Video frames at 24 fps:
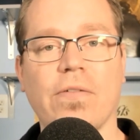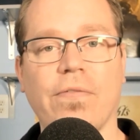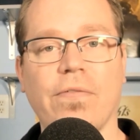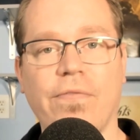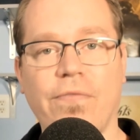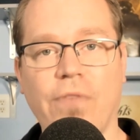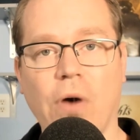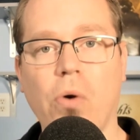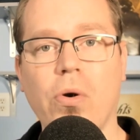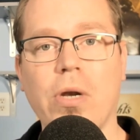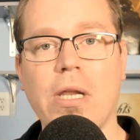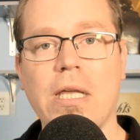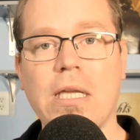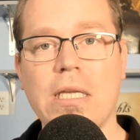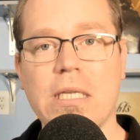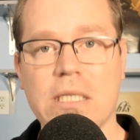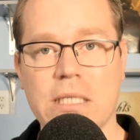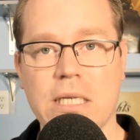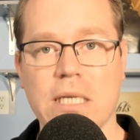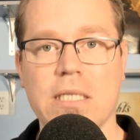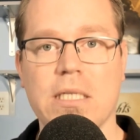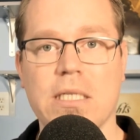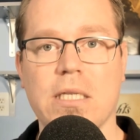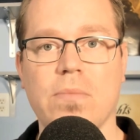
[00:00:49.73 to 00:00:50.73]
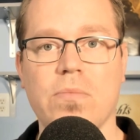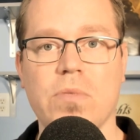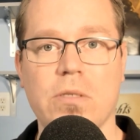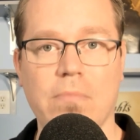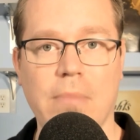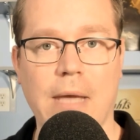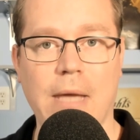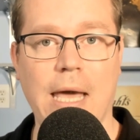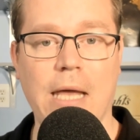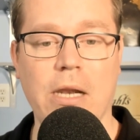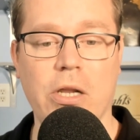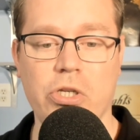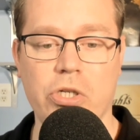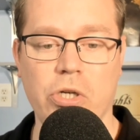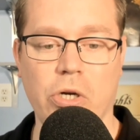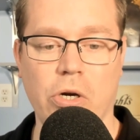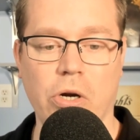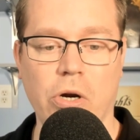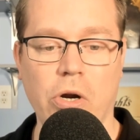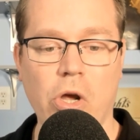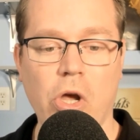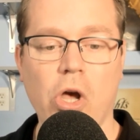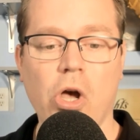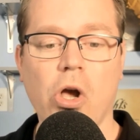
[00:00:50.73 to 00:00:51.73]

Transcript: voting systems manager,